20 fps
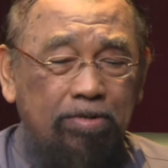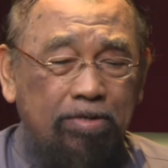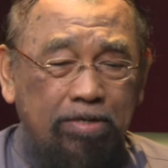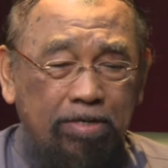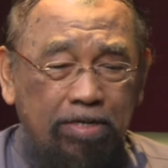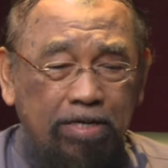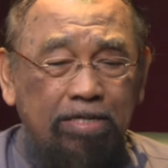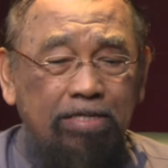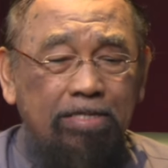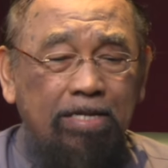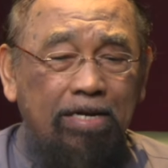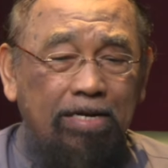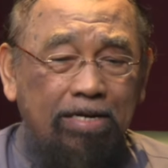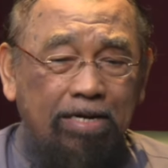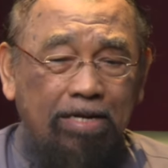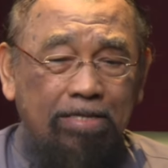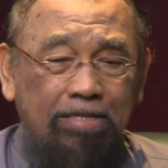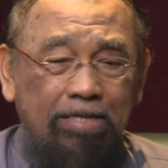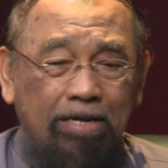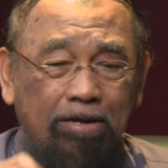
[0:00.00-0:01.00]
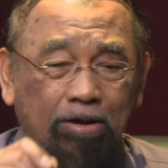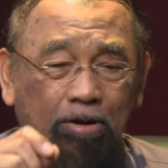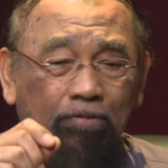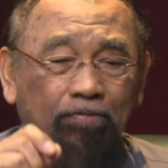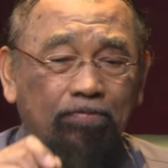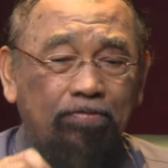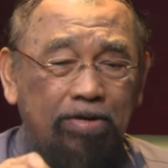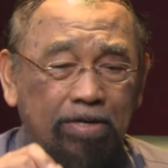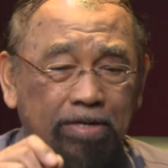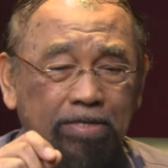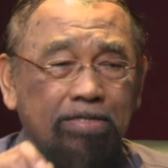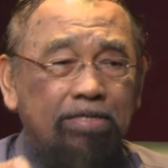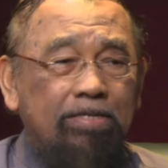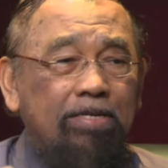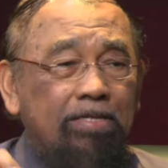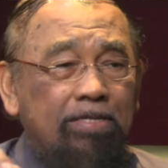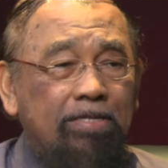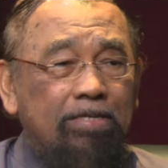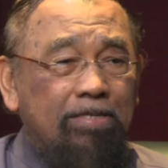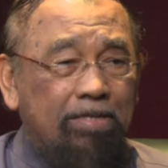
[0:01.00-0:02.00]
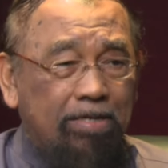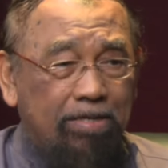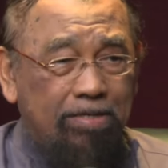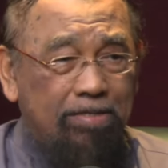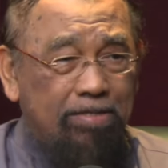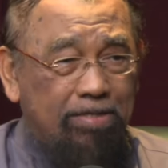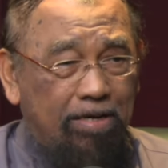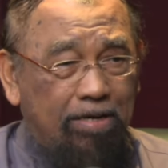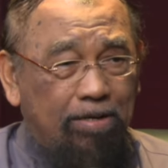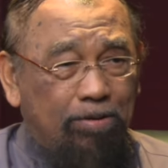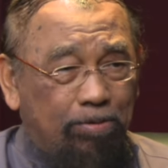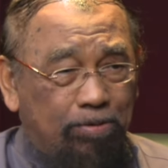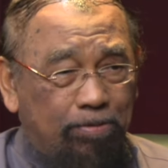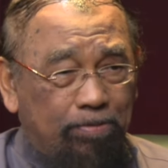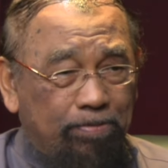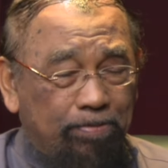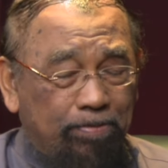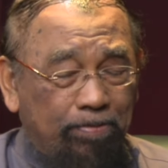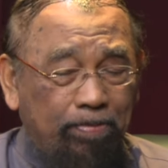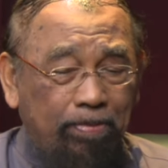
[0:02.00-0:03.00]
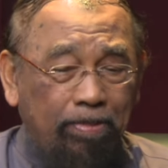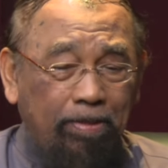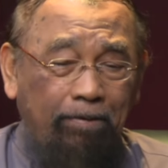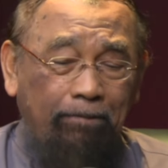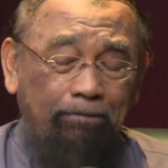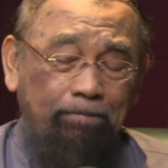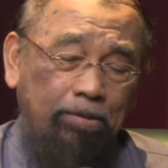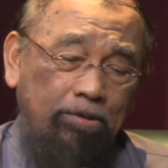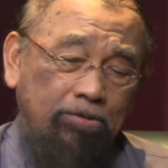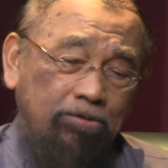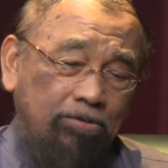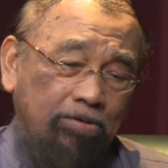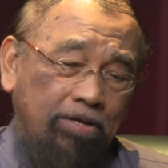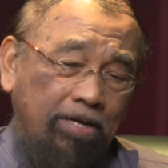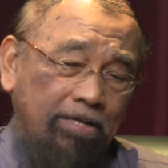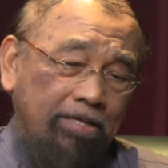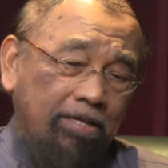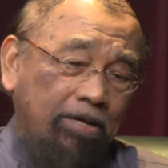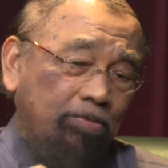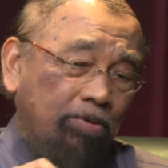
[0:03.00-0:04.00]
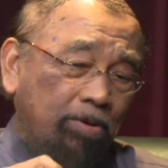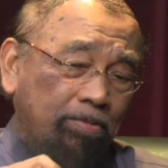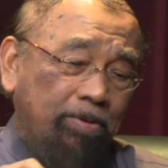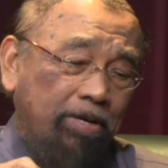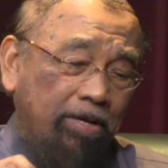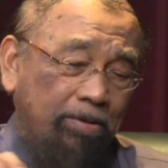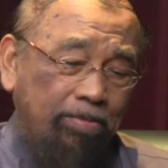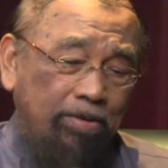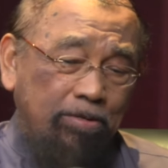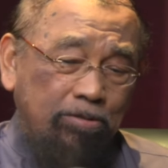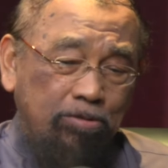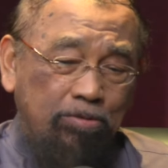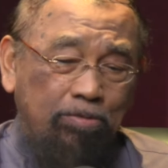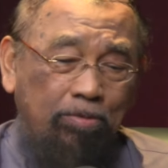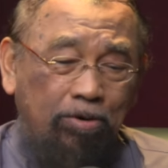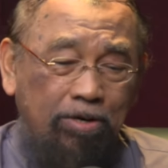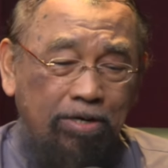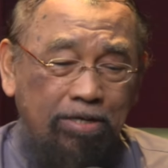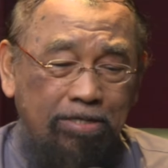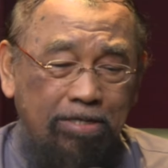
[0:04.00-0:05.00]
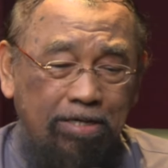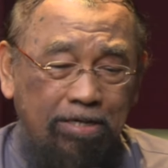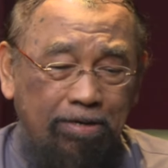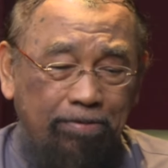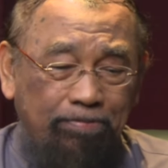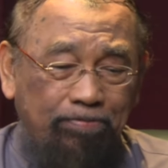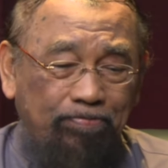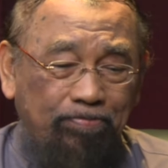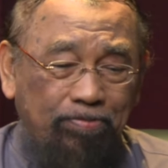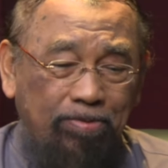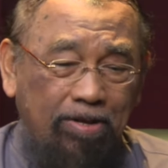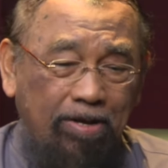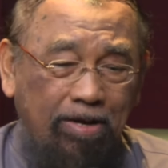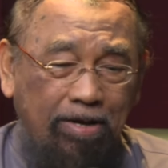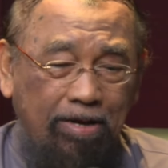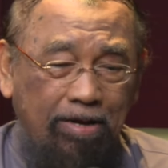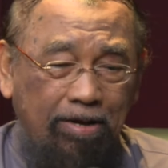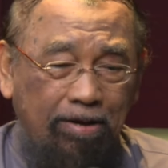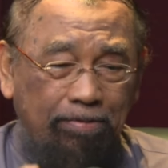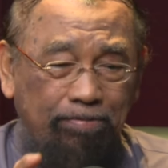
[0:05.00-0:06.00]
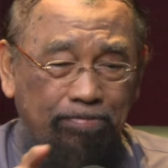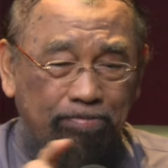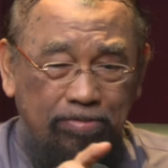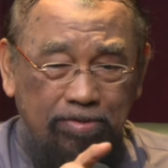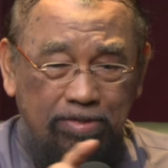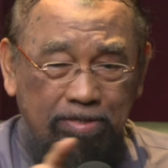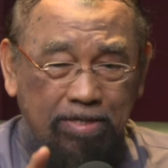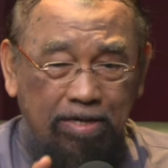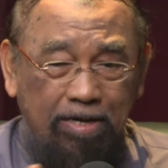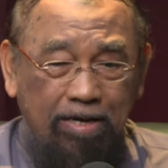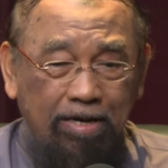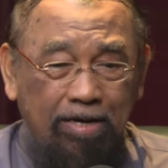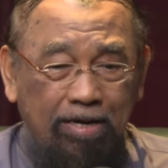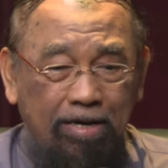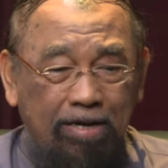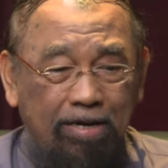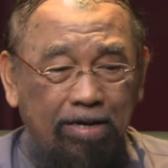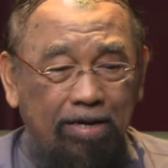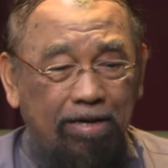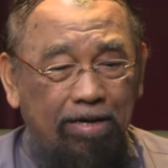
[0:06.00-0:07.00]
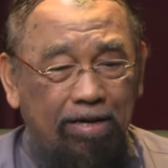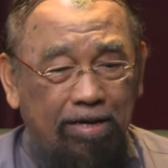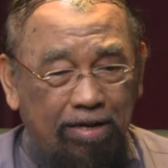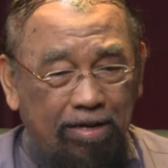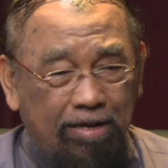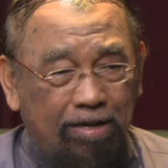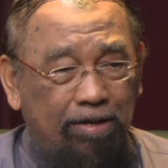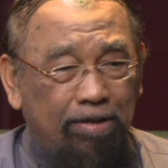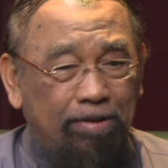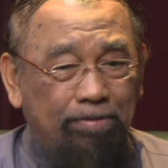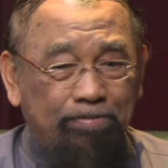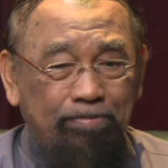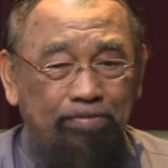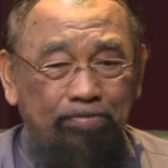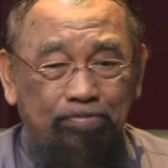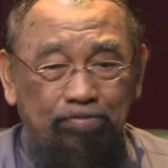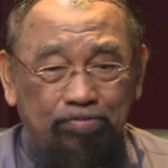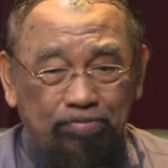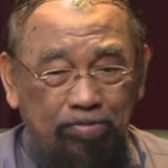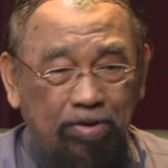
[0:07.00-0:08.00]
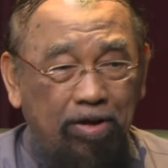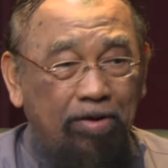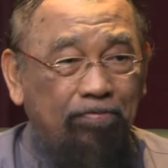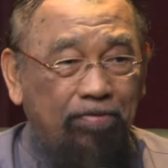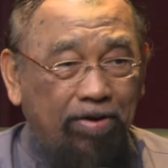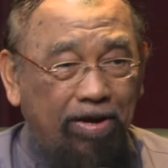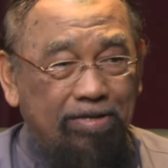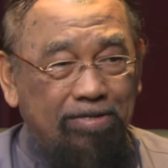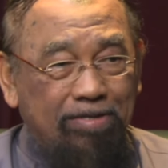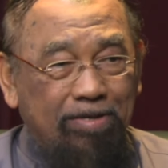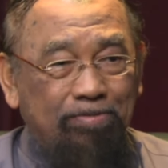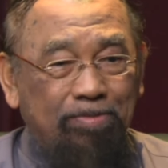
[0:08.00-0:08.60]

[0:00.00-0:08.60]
detailed data of each citizen in Selangor, so that they will be able to monitor their affairs.